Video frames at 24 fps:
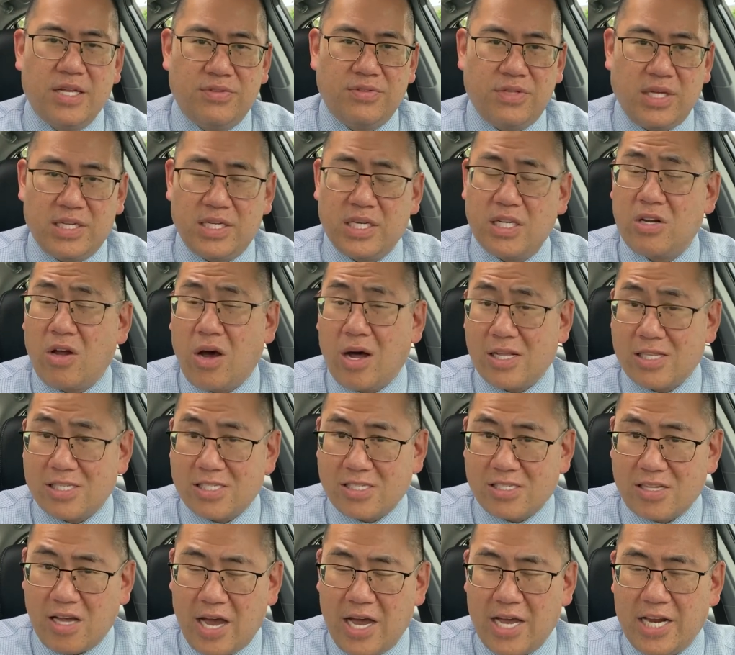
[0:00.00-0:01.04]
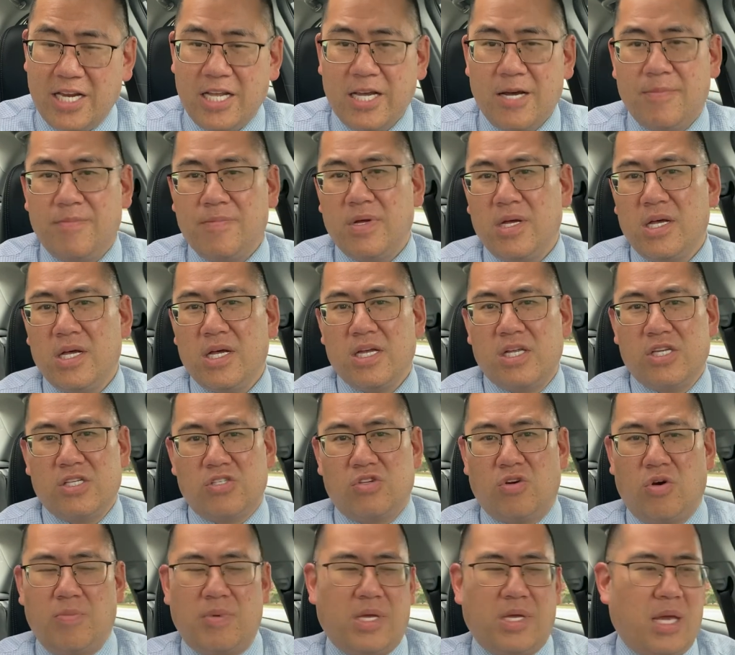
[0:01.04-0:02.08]
They did not sign him,
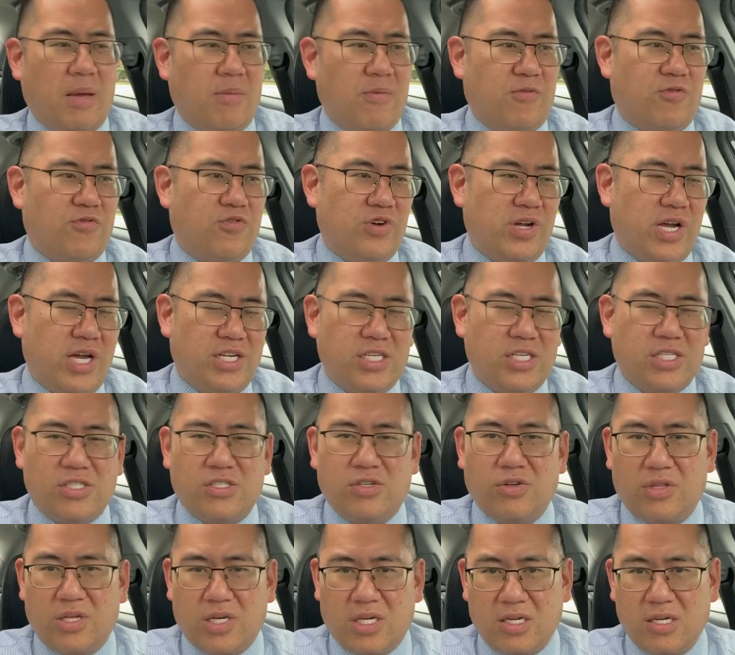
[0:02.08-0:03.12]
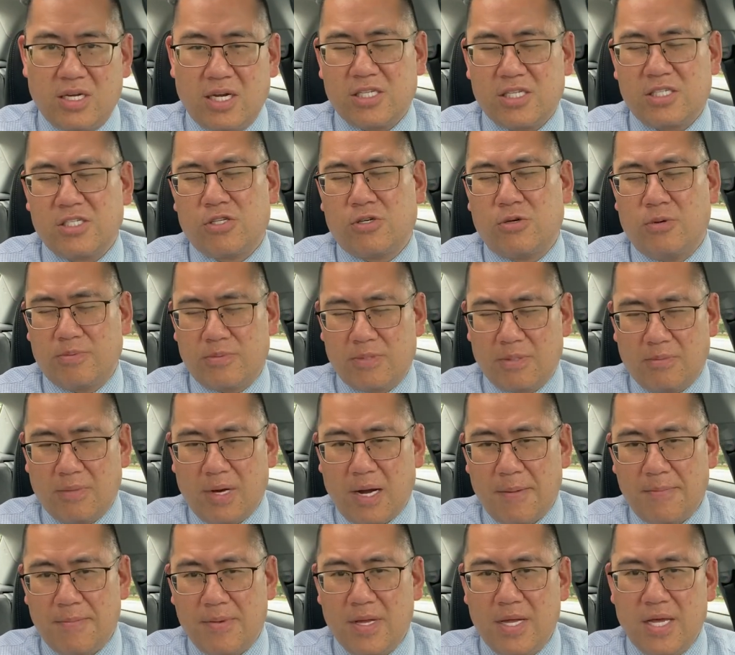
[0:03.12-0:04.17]
so he became a free agent, so the Canucks scooped him
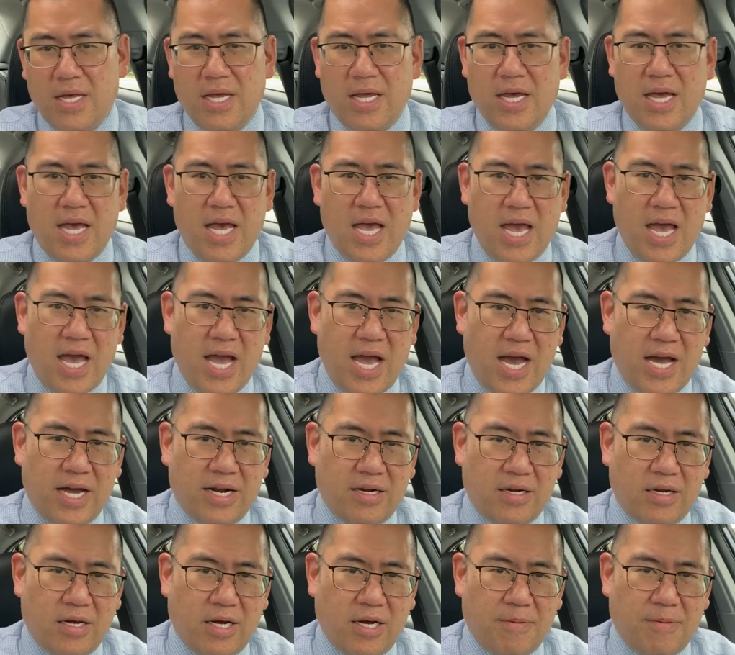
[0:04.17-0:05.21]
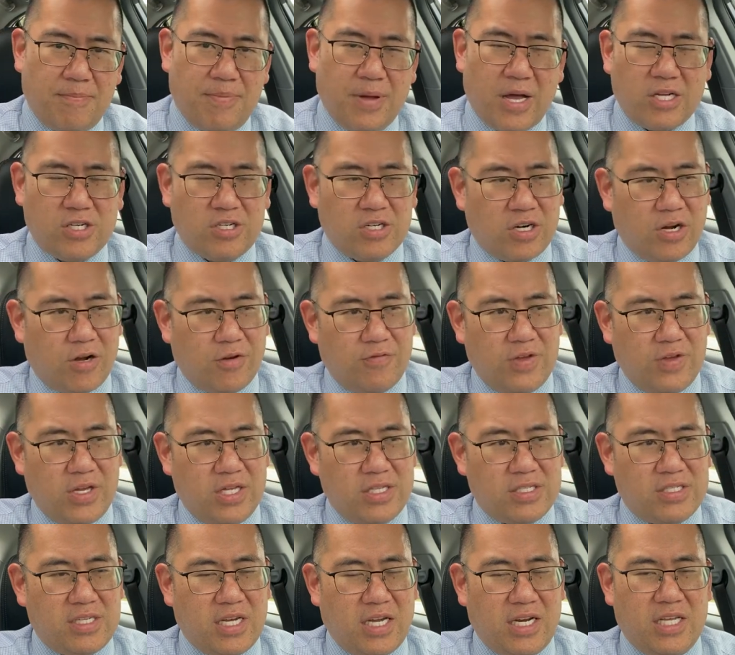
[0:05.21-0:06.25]
up. And Patrik
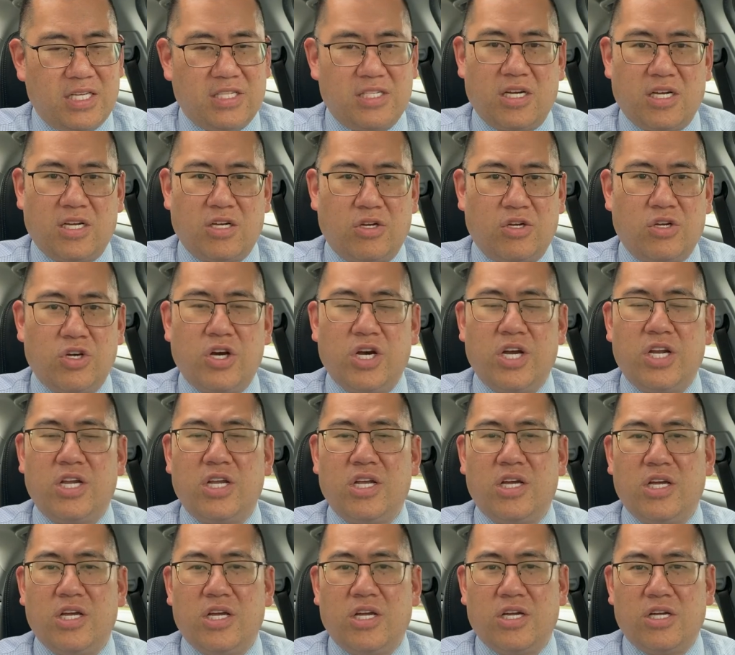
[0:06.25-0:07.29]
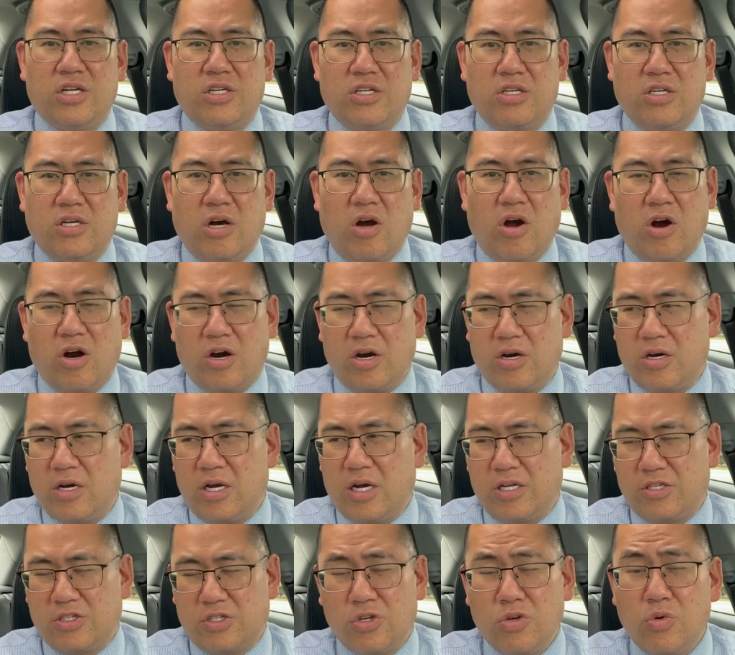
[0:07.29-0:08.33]
Allvin said he's a good
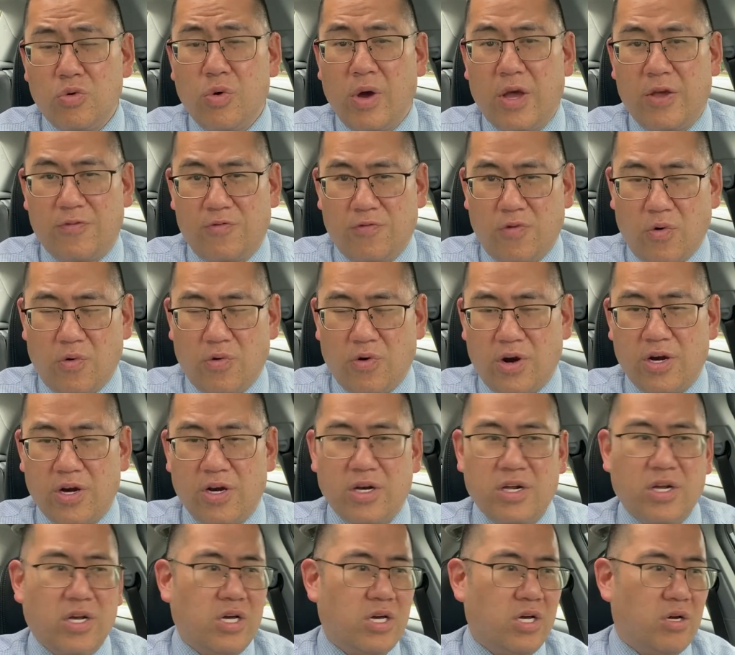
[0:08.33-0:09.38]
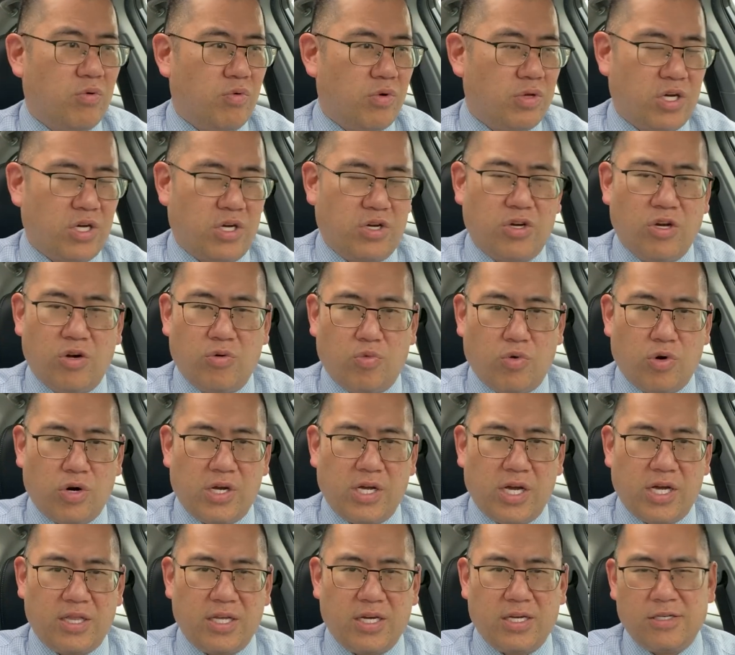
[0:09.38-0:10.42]
two-way forward with a good work
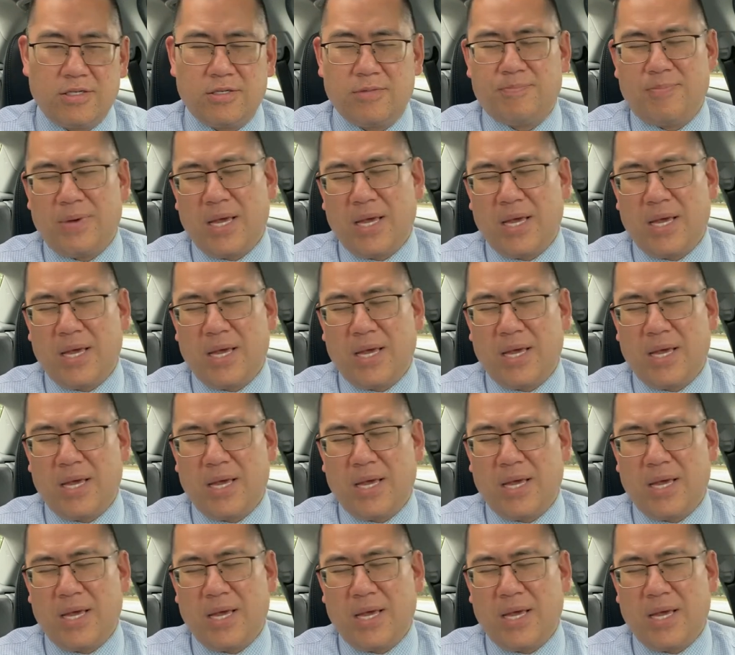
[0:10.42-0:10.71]
ethic.